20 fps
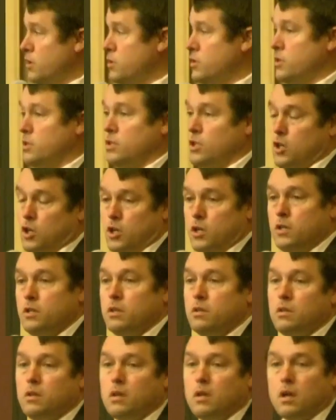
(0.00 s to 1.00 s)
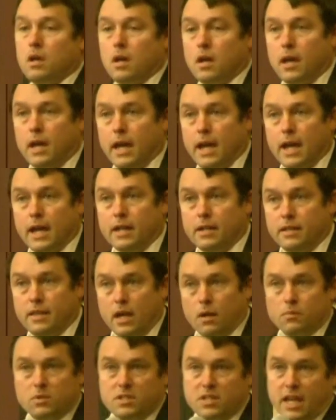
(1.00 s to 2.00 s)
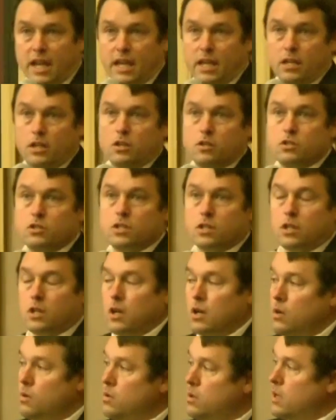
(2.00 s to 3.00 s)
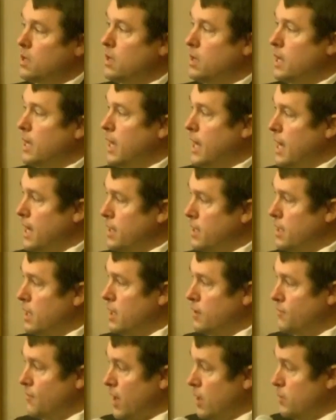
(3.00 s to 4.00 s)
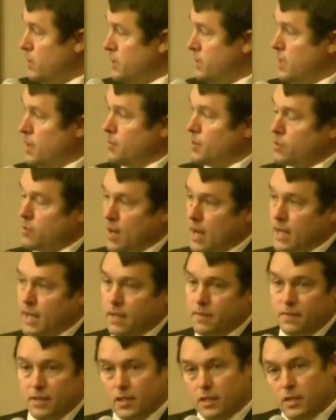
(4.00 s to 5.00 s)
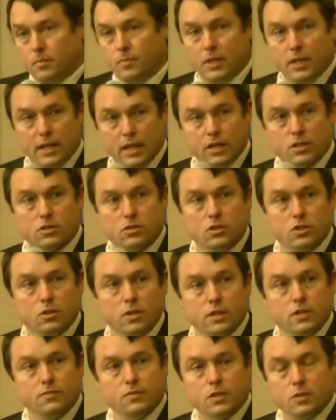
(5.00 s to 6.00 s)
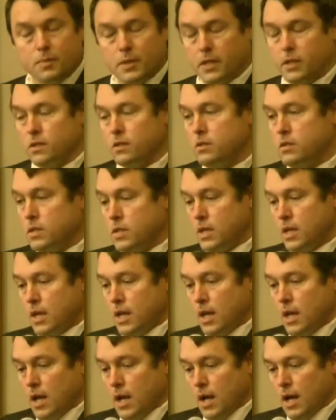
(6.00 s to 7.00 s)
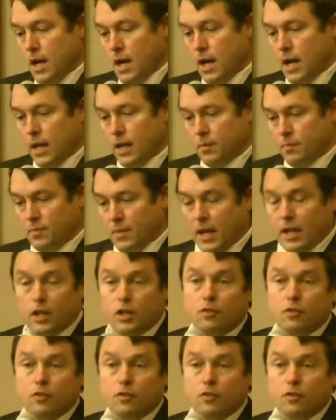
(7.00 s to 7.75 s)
to learn. And that was eight years ago. And uh, if I were a Democrat, I think he'd be an excellent choice for Speaker. I am not going